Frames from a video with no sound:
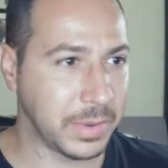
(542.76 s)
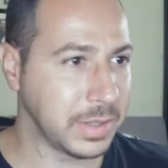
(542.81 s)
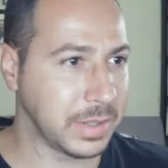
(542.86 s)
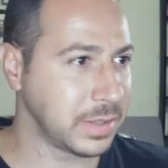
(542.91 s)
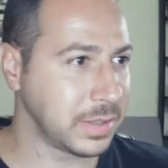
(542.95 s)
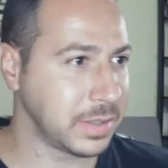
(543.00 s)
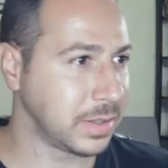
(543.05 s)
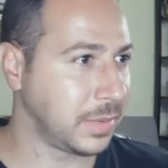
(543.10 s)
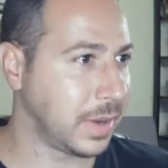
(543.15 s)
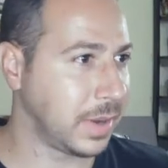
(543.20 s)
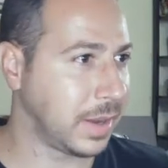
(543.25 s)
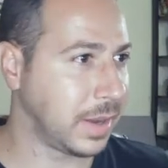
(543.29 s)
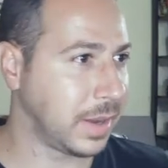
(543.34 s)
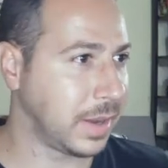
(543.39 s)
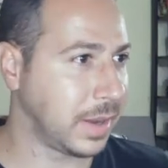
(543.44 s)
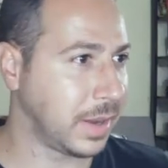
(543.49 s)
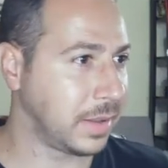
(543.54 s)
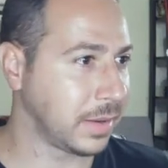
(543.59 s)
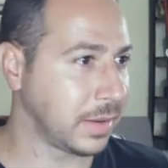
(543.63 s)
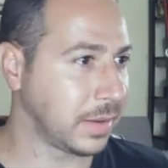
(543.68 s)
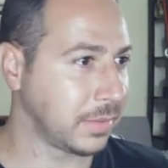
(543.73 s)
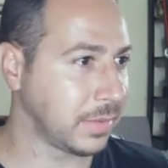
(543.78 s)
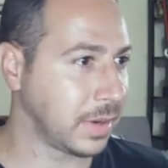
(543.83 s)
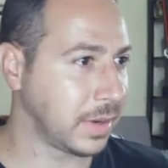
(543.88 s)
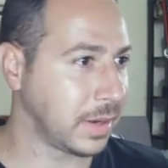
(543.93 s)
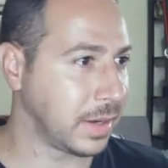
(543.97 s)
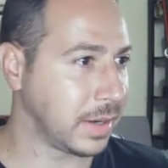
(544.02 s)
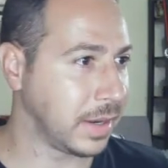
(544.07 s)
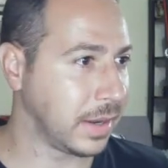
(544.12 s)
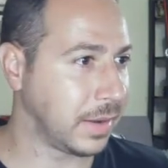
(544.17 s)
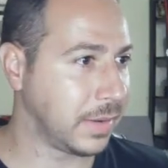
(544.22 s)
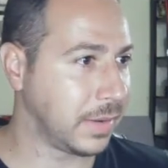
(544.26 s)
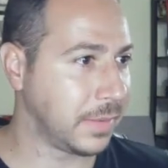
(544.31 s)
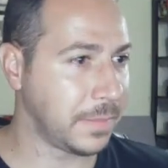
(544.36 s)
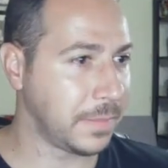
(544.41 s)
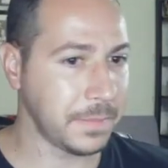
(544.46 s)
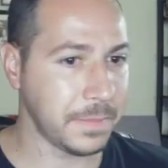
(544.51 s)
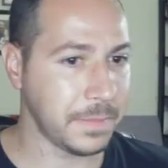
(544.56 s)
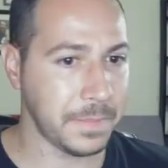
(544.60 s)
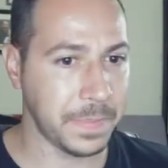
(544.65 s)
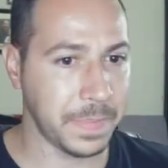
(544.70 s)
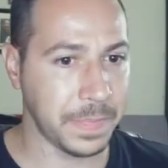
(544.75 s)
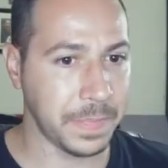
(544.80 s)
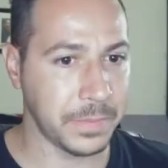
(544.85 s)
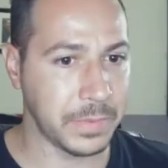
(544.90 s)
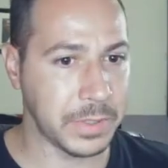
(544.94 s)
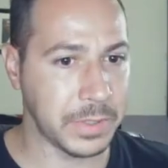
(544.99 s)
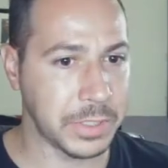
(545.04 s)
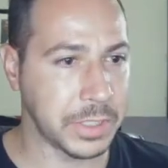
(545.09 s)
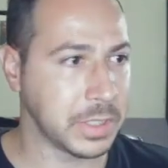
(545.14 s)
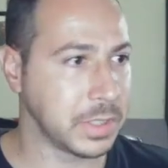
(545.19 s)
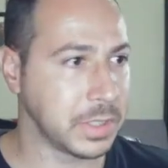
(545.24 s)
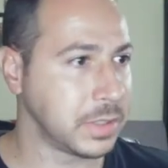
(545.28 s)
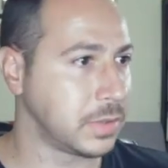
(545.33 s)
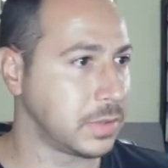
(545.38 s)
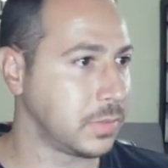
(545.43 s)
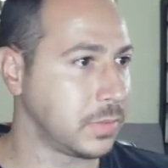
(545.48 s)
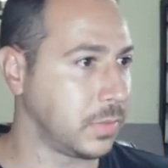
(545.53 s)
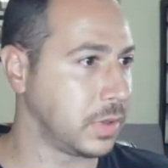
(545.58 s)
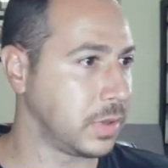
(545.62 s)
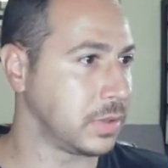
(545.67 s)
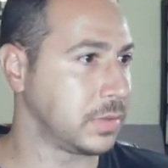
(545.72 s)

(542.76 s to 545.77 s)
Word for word: want it to go out like right now, which is